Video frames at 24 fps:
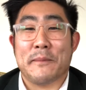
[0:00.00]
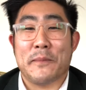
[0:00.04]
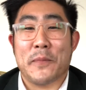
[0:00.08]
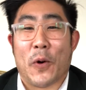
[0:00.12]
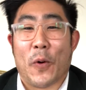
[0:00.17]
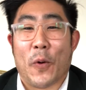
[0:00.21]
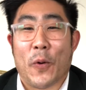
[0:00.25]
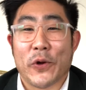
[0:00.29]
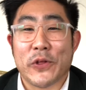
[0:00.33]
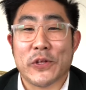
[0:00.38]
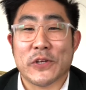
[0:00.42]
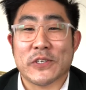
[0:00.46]

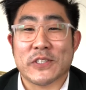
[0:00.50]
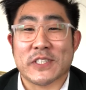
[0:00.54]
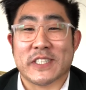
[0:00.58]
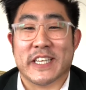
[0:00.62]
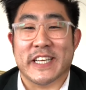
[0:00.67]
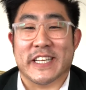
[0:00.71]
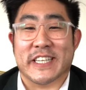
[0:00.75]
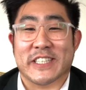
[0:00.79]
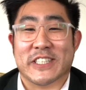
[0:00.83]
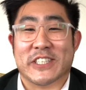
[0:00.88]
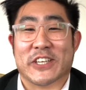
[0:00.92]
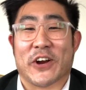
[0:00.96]
oils
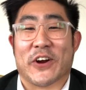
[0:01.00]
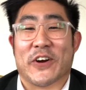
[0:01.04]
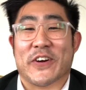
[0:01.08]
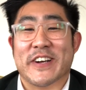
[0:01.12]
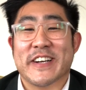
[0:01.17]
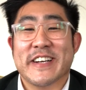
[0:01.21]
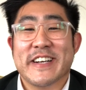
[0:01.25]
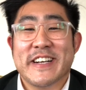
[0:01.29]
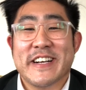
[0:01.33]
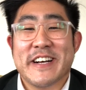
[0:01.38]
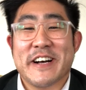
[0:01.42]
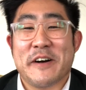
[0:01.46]
and dirt.
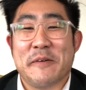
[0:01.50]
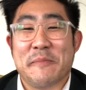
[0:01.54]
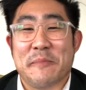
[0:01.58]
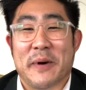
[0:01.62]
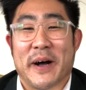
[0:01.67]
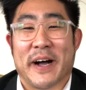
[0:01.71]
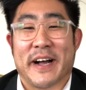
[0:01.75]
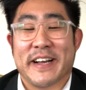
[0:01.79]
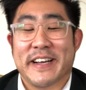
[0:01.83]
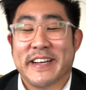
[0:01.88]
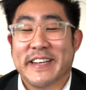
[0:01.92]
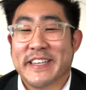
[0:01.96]

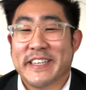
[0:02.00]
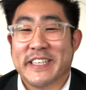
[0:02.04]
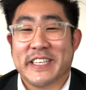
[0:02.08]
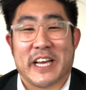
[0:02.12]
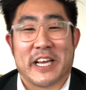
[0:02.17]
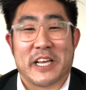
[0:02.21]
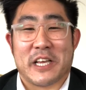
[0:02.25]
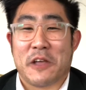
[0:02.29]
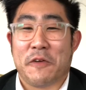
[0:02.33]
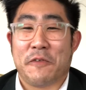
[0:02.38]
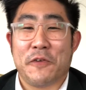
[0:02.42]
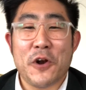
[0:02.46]
But
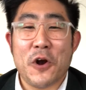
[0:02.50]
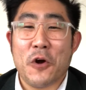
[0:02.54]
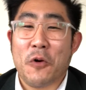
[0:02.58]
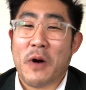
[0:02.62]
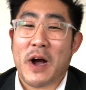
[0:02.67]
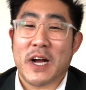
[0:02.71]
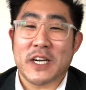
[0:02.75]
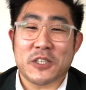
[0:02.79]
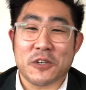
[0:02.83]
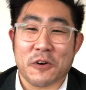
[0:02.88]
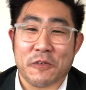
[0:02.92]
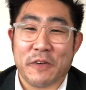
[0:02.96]
if you don't
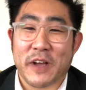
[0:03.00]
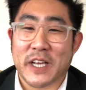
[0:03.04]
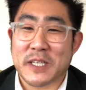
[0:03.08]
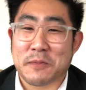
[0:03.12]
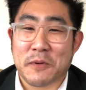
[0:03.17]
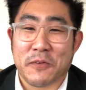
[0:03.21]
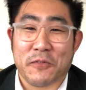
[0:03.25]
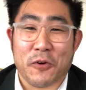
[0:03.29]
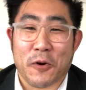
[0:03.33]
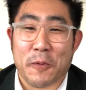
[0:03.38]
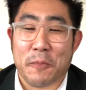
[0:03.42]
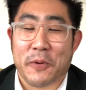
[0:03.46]
wash your face
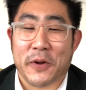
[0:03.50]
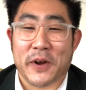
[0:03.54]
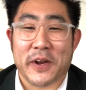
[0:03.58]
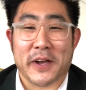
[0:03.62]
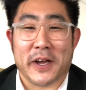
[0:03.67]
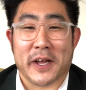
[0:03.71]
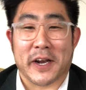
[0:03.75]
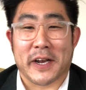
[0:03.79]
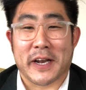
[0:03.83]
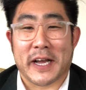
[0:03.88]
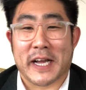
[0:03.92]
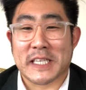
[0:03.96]
before putting
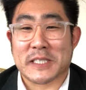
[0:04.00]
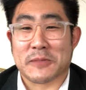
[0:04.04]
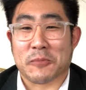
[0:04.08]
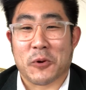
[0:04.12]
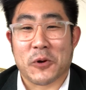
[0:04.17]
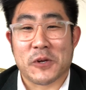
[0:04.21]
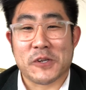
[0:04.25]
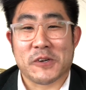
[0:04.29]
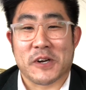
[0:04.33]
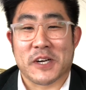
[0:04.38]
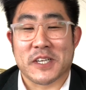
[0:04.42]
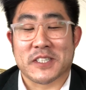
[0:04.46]
on a nice
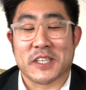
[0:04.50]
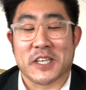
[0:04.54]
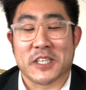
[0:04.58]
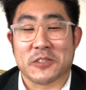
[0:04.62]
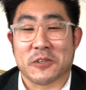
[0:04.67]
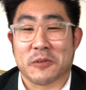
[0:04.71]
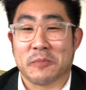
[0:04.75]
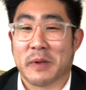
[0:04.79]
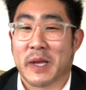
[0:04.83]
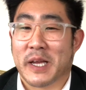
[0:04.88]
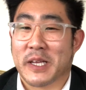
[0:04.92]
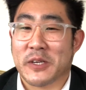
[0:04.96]
moisturized
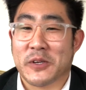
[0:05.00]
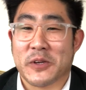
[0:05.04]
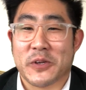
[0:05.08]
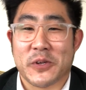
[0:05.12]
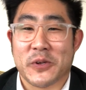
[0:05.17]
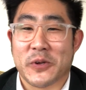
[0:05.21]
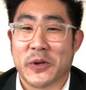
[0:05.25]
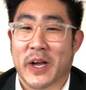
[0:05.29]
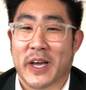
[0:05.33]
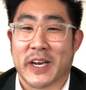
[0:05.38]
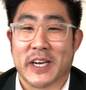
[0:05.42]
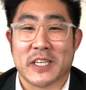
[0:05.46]
sunscreen, man,
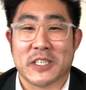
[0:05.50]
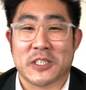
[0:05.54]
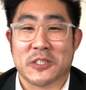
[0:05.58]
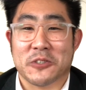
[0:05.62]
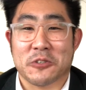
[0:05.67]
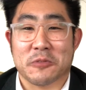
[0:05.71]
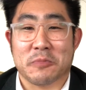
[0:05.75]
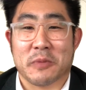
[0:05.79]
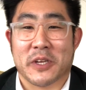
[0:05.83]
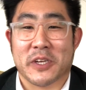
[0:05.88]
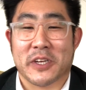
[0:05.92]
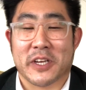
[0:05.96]
you got
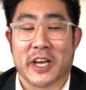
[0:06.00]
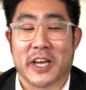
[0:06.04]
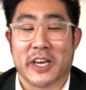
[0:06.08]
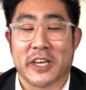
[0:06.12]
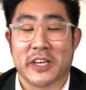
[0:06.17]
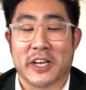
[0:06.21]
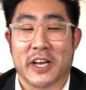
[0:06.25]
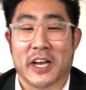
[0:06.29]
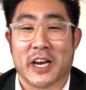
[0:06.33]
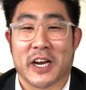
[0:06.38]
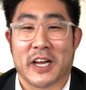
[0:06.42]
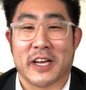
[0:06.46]
issues, man.
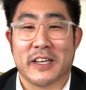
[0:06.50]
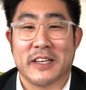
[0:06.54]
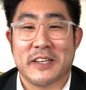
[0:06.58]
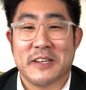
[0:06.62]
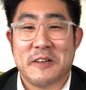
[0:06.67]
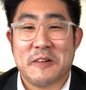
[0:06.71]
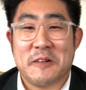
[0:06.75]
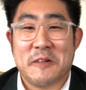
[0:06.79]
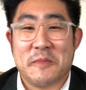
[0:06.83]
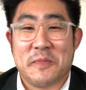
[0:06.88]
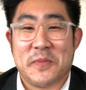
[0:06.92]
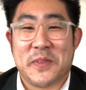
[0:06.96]
You gotta
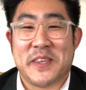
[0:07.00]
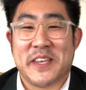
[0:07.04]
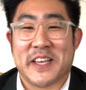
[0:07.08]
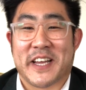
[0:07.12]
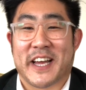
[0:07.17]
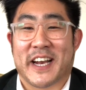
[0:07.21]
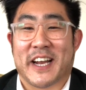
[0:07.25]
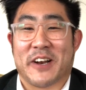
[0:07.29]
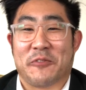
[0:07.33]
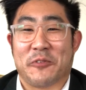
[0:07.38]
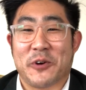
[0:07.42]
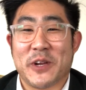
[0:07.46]

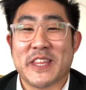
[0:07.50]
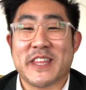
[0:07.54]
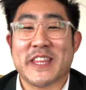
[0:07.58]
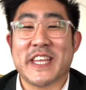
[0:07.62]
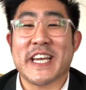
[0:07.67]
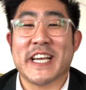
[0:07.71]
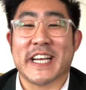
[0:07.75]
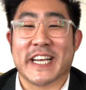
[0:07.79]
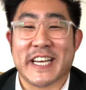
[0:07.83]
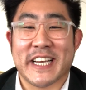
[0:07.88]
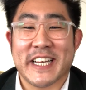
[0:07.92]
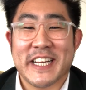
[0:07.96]

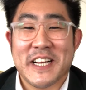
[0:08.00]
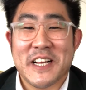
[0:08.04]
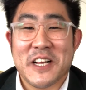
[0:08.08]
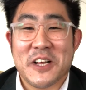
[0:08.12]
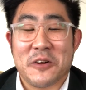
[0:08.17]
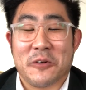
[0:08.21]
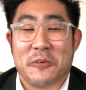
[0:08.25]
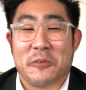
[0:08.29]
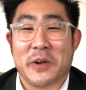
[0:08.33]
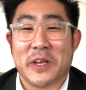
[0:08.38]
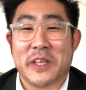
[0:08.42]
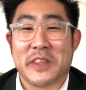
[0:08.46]

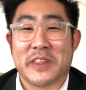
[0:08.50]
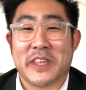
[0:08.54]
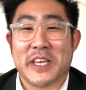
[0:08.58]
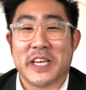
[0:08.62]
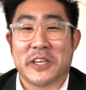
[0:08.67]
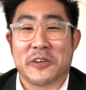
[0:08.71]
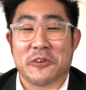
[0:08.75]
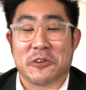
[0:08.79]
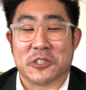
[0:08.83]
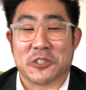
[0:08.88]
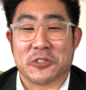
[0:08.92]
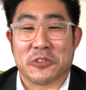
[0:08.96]

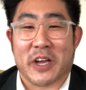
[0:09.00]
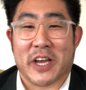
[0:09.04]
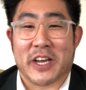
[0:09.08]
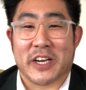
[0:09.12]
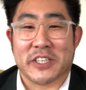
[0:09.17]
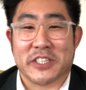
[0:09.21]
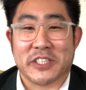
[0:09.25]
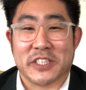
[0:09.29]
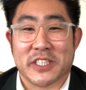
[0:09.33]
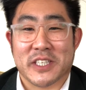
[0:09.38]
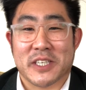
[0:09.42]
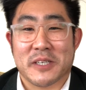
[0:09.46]
rethink your
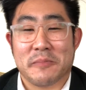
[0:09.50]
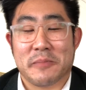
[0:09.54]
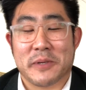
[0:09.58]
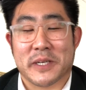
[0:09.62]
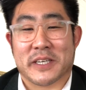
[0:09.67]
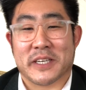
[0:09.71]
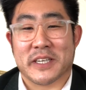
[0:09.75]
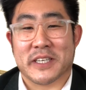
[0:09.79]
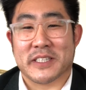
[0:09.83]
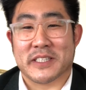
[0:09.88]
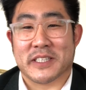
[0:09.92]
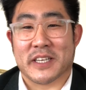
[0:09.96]
strategy,
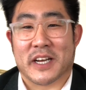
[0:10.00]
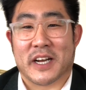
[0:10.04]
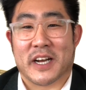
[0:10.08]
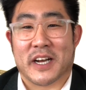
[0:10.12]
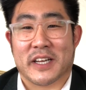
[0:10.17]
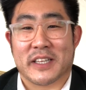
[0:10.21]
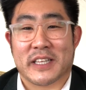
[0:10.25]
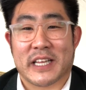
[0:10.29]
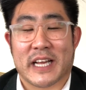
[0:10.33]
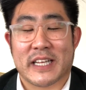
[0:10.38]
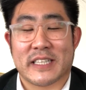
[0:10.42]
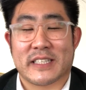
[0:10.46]
because
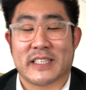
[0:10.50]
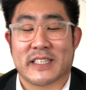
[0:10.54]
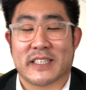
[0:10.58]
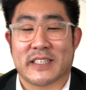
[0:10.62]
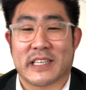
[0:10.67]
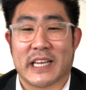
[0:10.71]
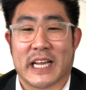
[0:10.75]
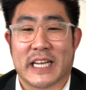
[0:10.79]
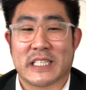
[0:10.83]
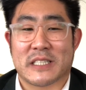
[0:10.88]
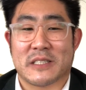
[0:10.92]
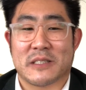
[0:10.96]

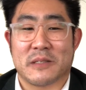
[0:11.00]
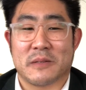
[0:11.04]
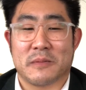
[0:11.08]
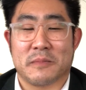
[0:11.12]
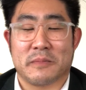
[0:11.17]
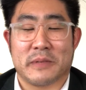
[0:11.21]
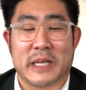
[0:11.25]
that's